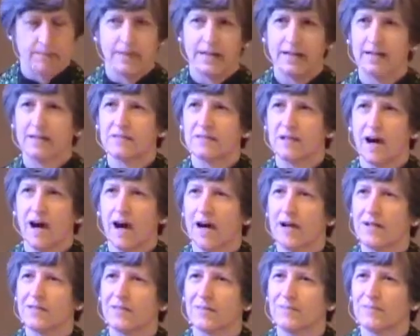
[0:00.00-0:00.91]
But it is
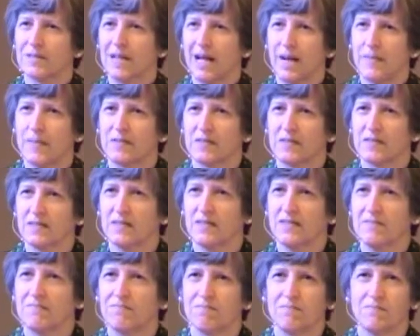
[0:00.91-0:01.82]
hard sometimes, isn't
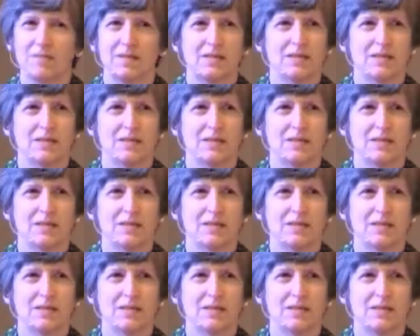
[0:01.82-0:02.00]
it,